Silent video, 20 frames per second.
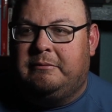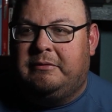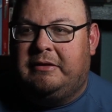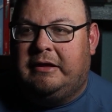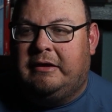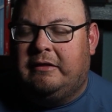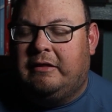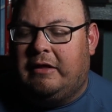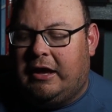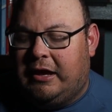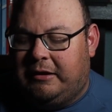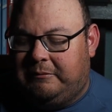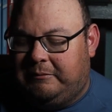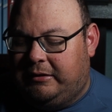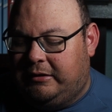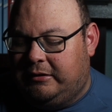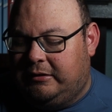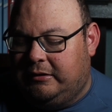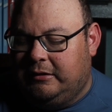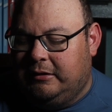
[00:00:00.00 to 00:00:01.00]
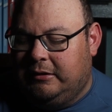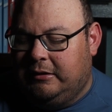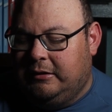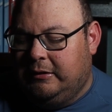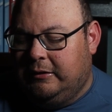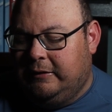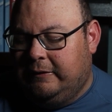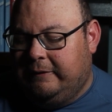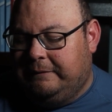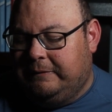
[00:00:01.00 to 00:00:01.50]
the alignment,
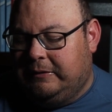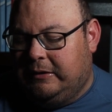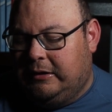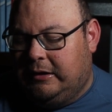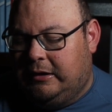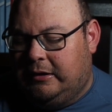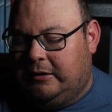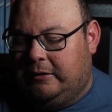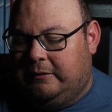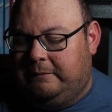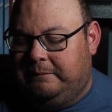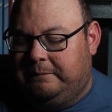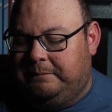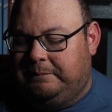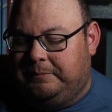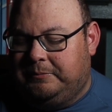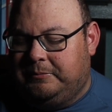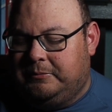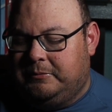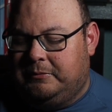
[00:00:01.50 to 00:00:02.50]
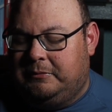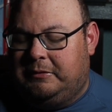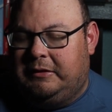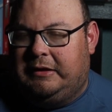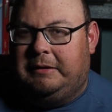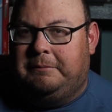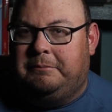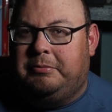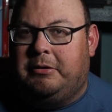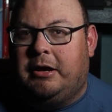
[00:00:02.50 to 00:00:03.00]

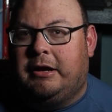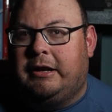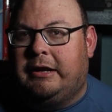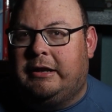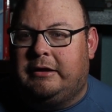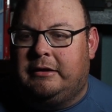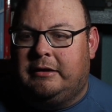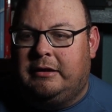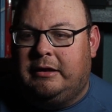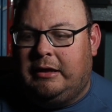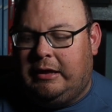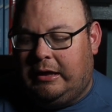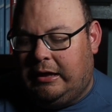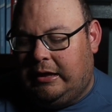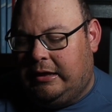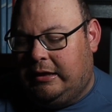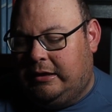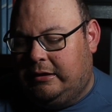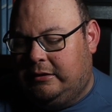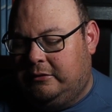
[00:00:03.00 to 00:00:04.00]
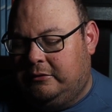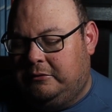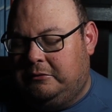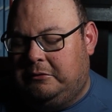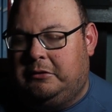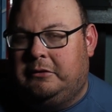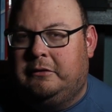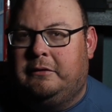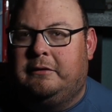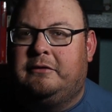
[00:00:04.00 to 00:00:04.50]
the putting, and
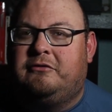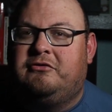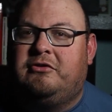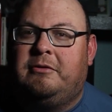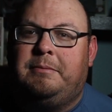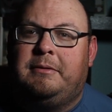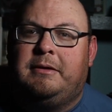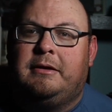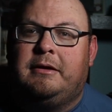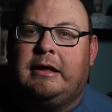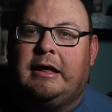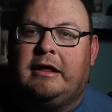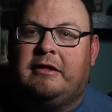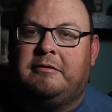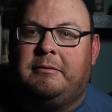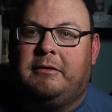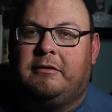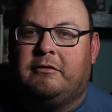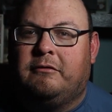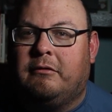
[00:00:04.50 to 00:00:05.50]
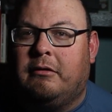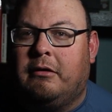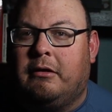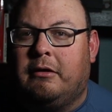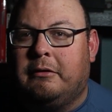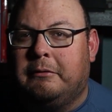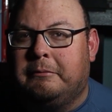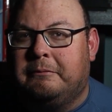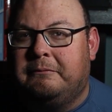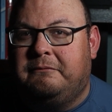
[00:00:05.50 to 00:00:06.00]
the chipping aspects, are
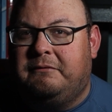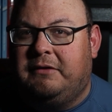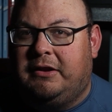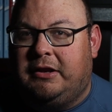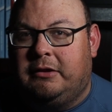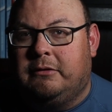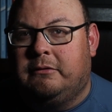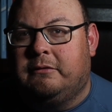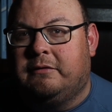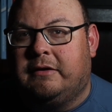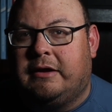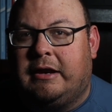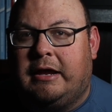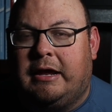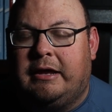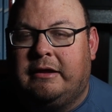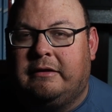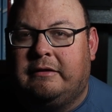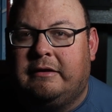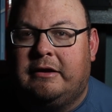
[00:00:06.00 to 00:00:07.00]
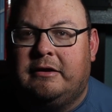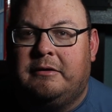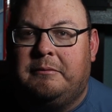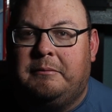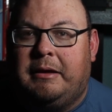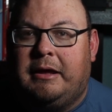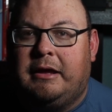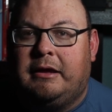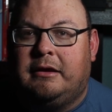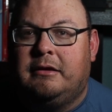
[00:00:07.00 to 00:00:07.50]
all videos that I intend
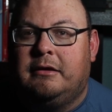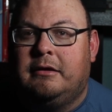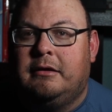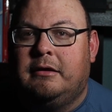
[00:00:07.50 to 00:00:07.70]
to make